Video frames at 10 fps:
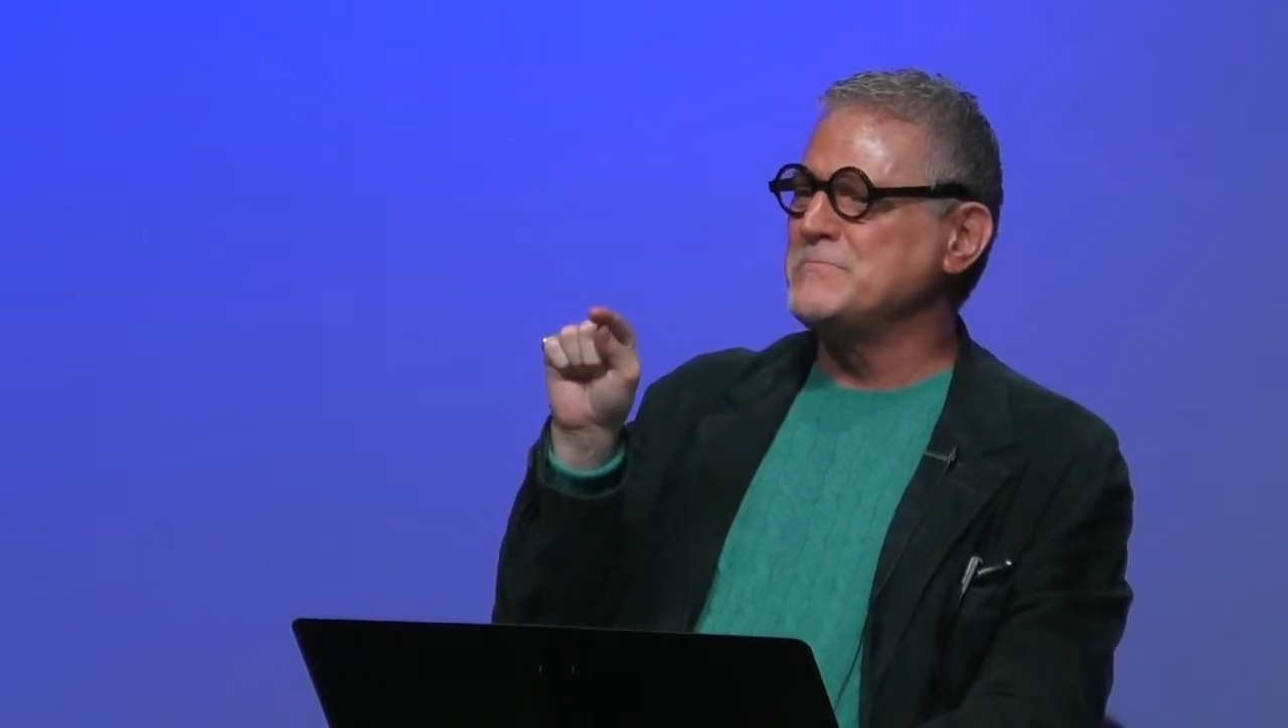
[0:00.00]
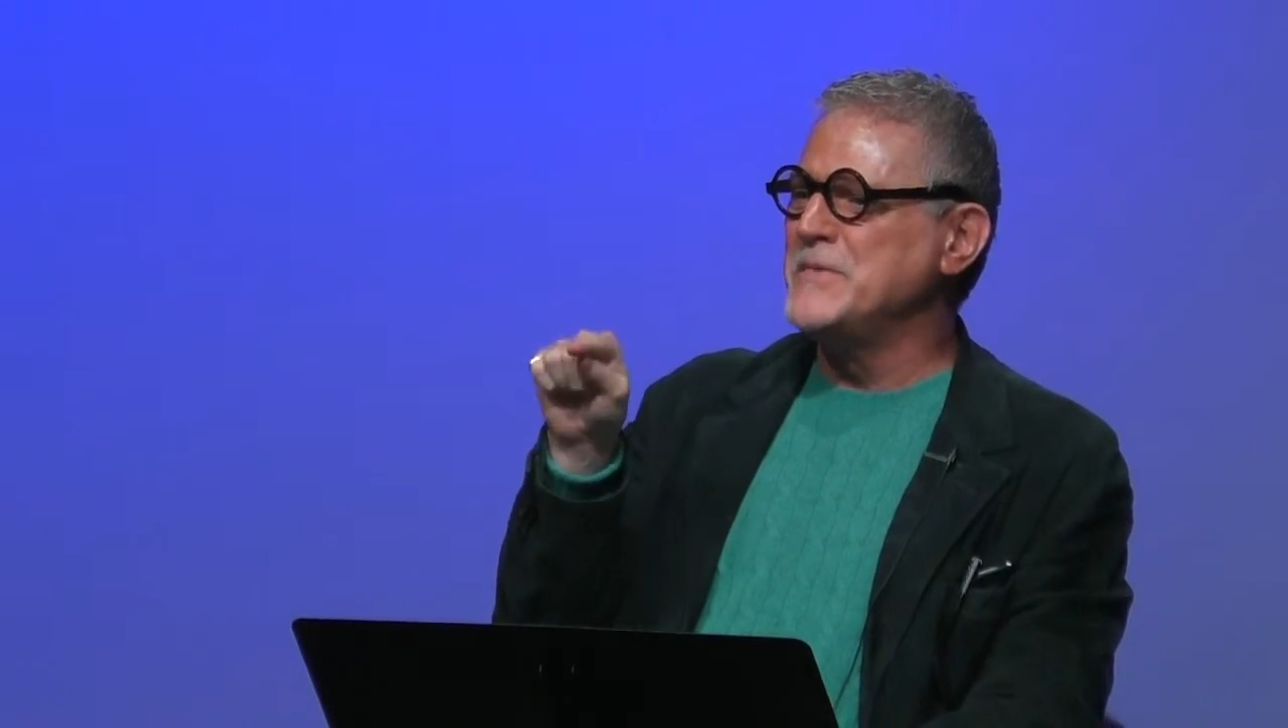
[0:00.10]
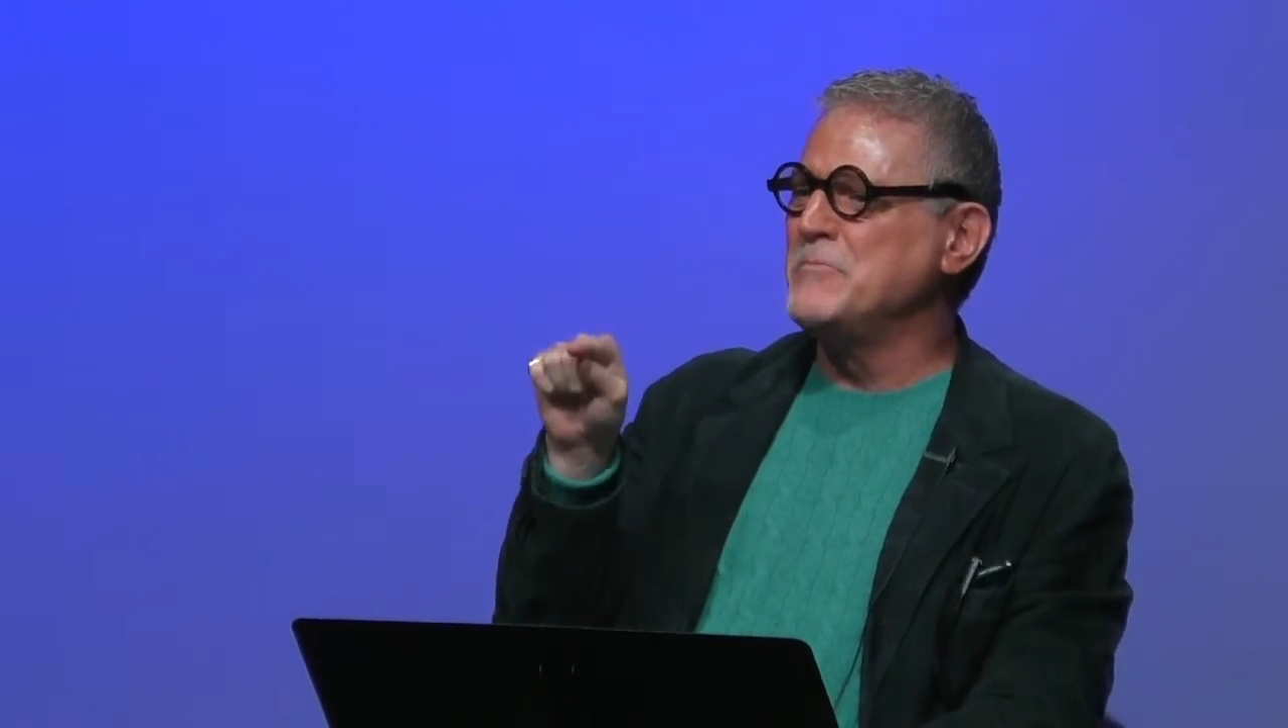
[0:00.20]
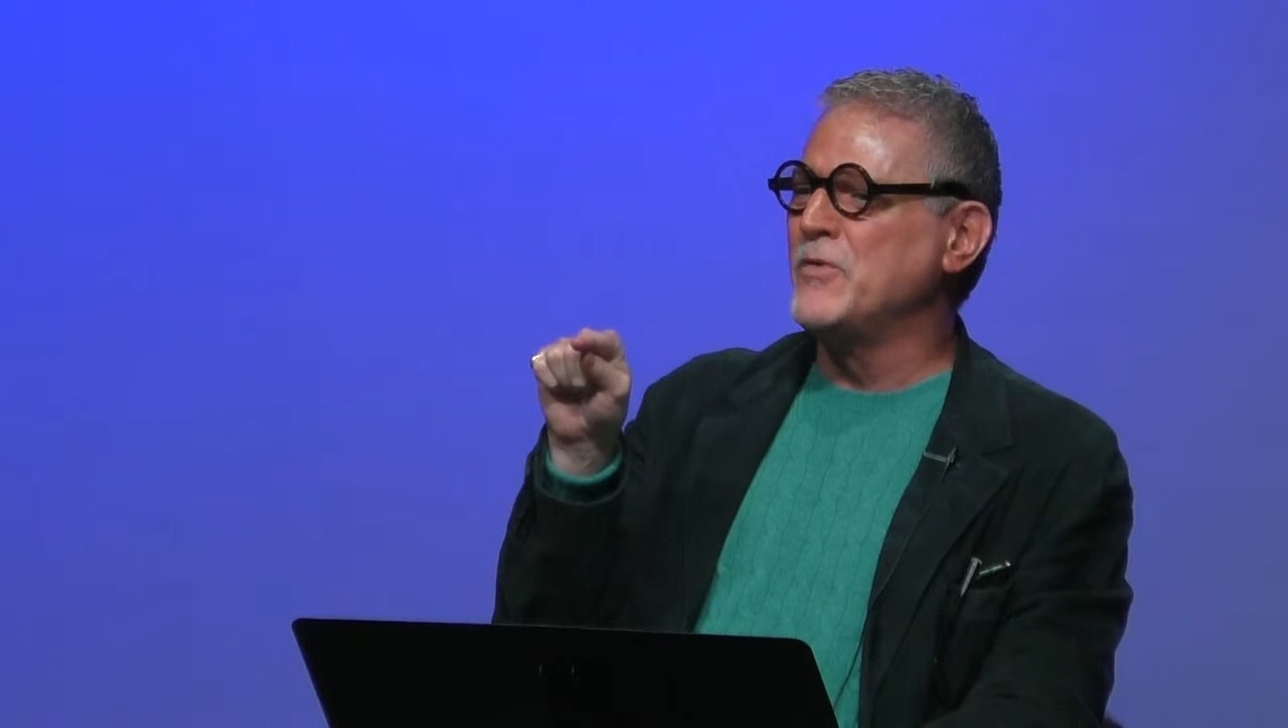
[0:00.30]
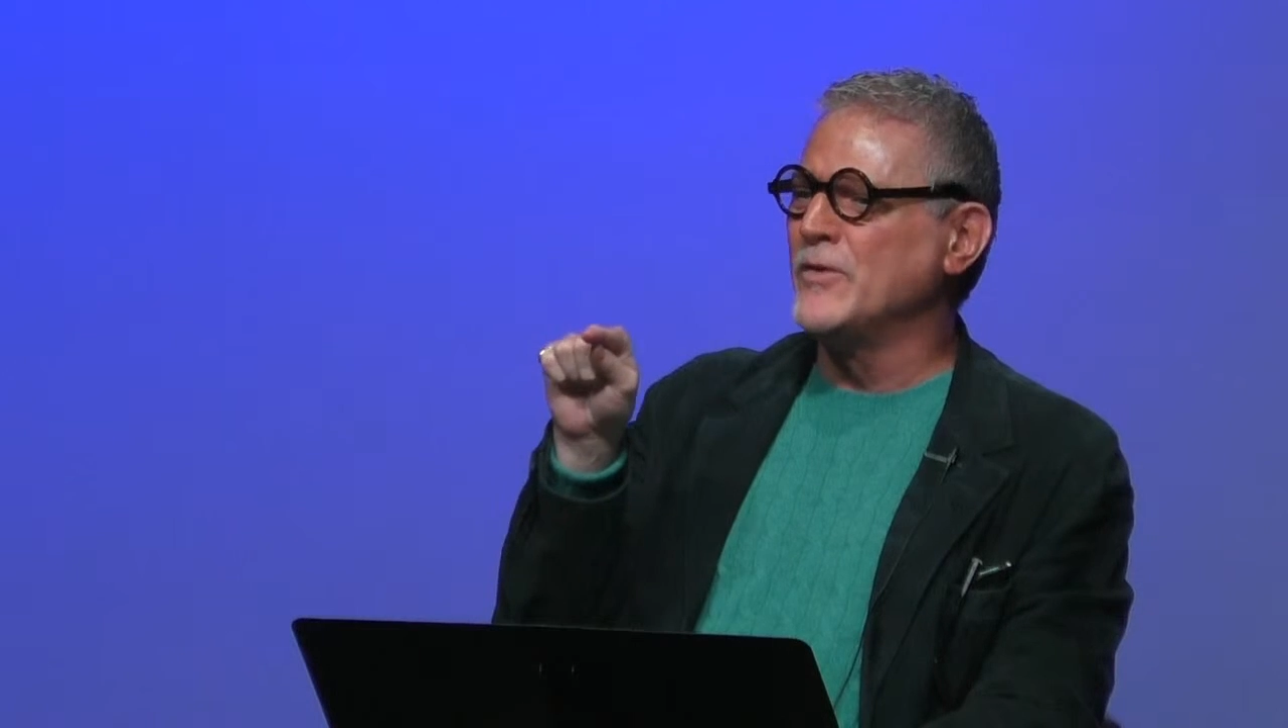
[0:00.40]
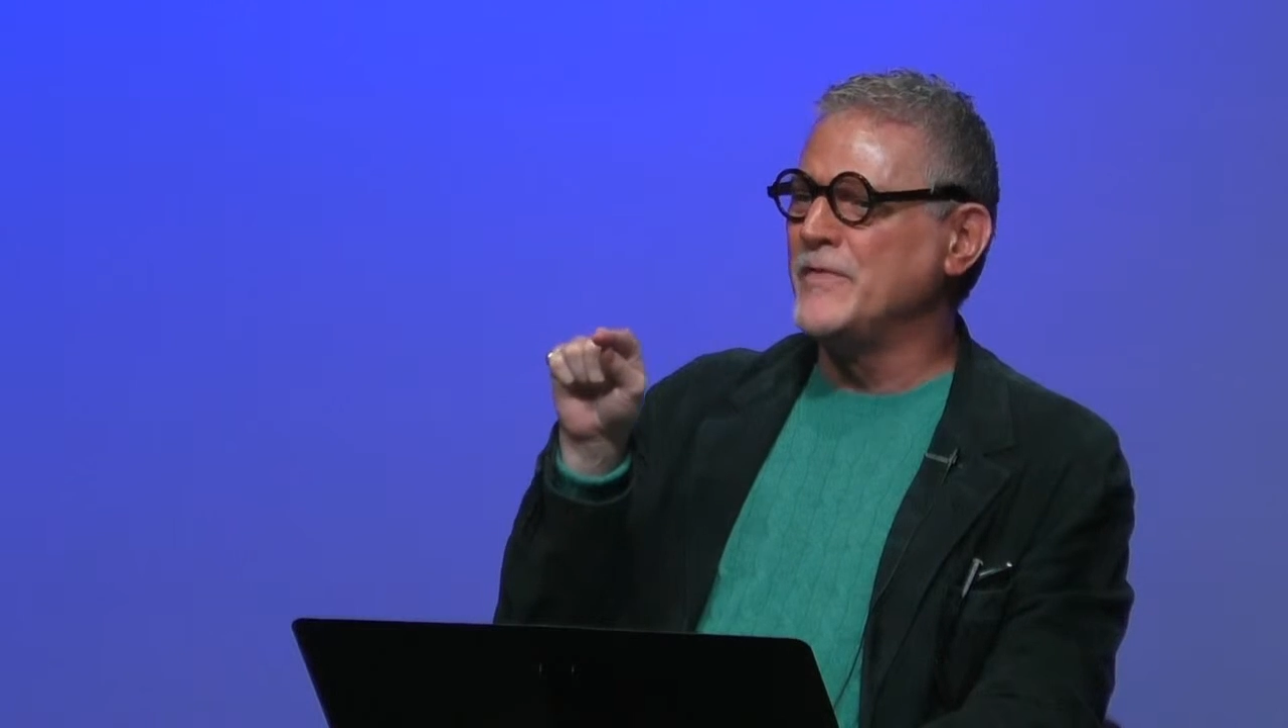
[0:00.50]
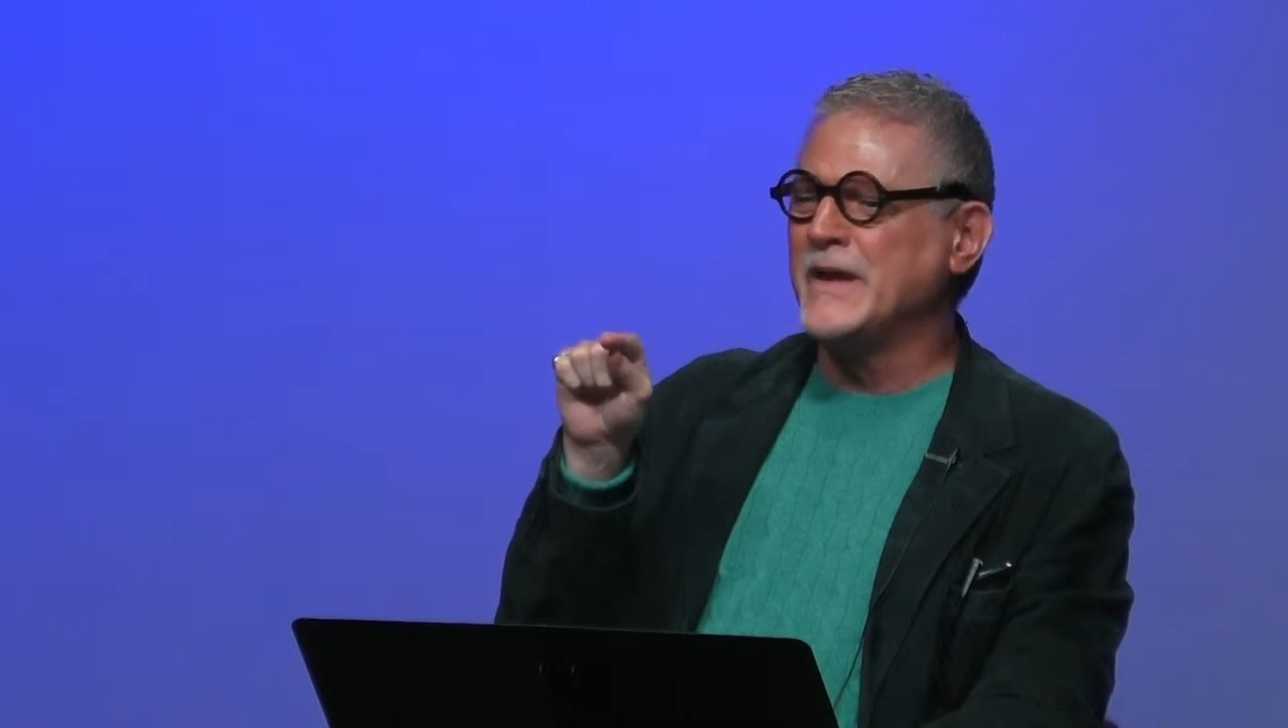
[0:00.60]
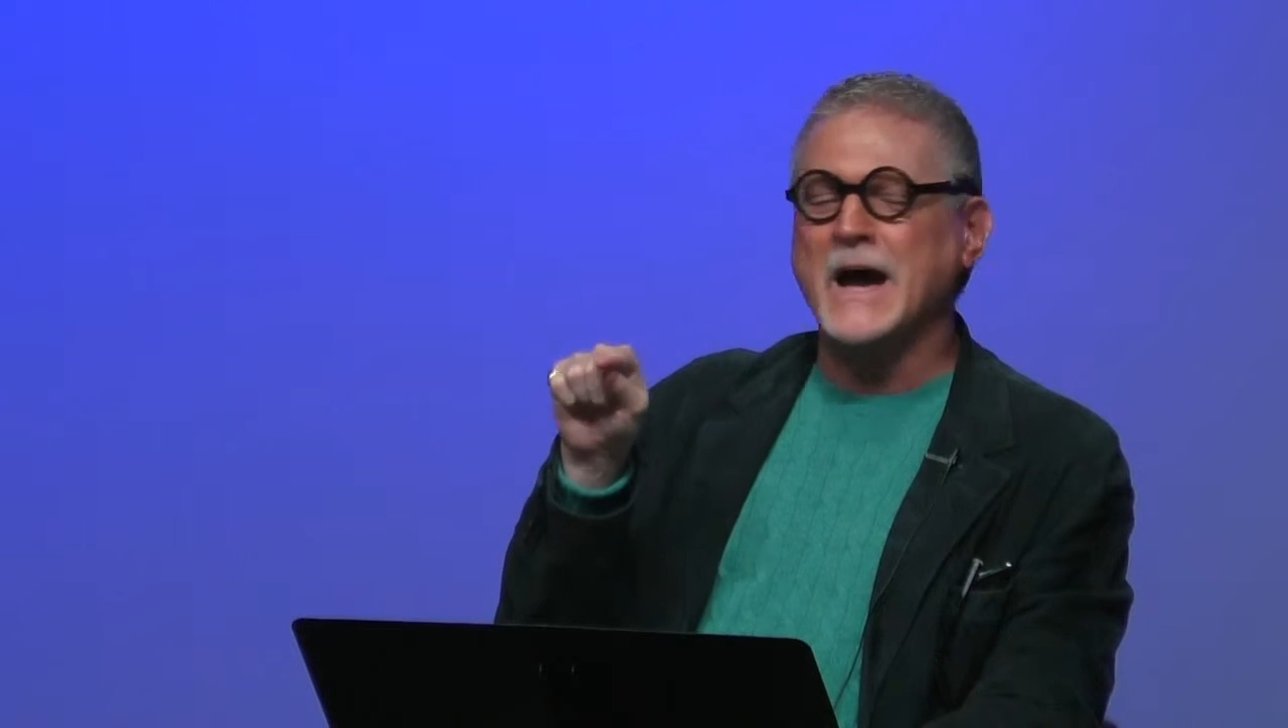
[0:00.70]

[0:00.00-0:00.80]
member of the